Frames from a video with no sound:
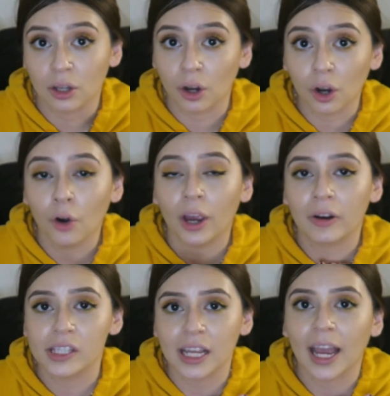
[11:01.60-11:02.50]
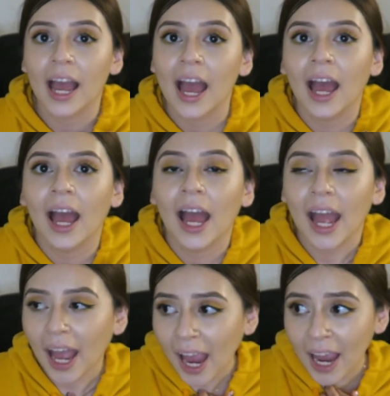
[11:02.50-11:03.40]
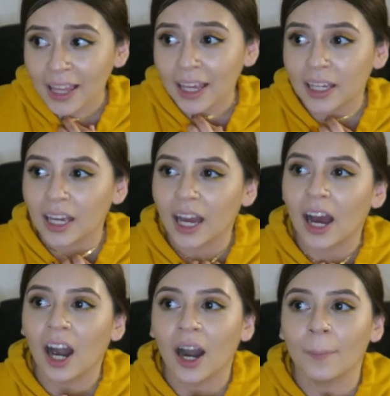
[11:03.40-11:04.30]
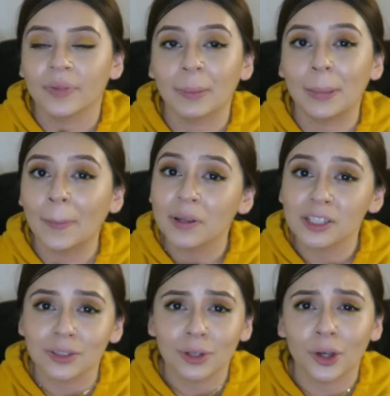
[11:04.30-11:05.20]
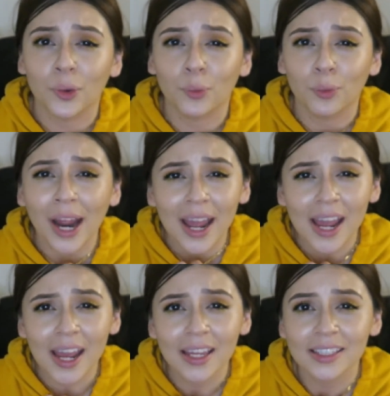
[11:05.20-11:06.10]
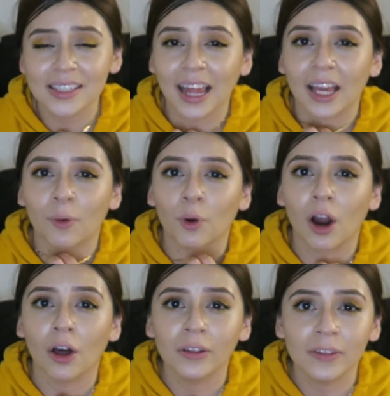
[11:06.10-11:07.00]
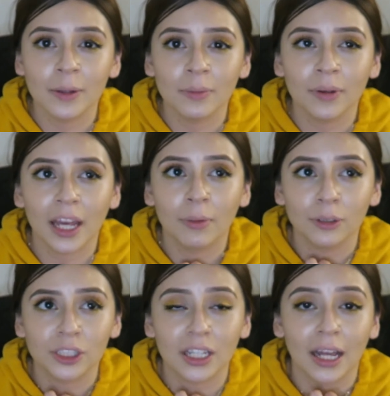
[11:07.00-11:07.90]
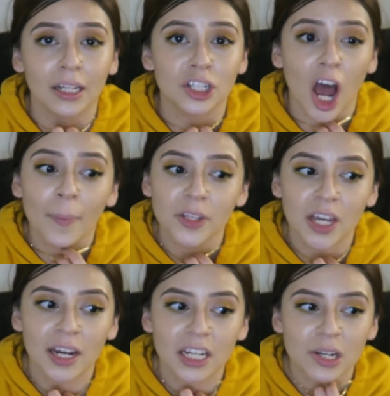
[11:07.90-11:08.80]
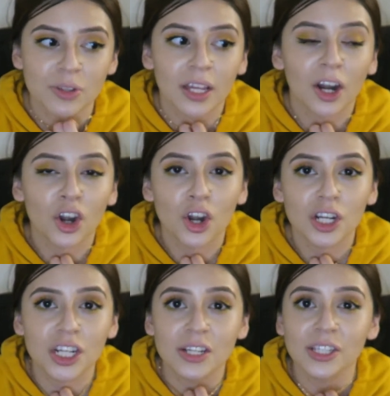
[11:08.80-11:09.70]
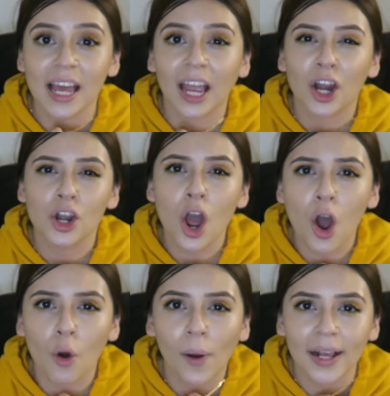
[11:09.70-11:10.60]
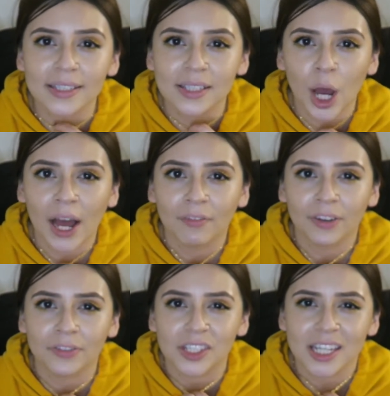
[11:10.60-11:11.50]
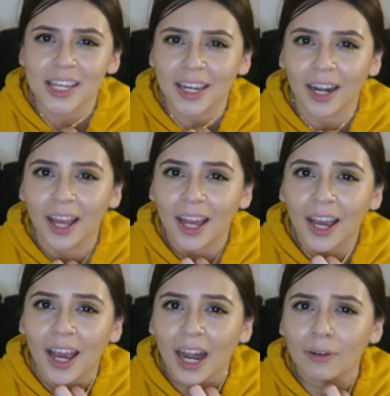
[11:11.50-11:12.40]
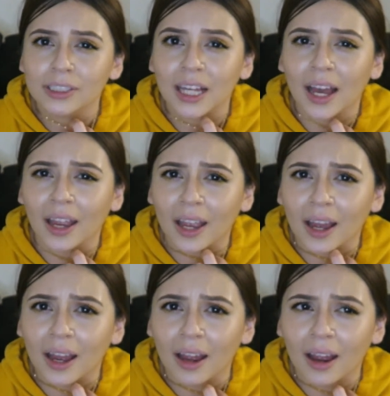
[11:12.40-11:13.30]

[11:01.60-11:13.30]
the girl, and I was like, hey, like the puppy's doing great, like were all of them able to get adopted? And she's like, no, I still have 15. And I was like,